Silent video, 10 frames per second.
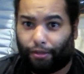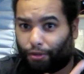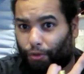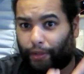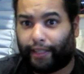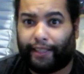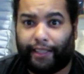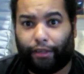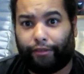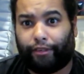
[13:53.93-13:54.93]
I've got to sort out that
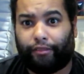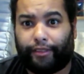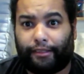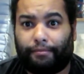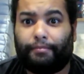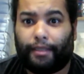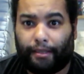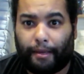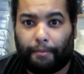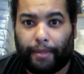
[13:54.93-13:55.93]
E05 now.
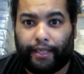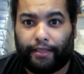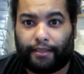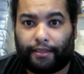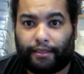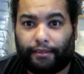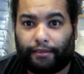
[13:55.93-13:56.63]
Peace.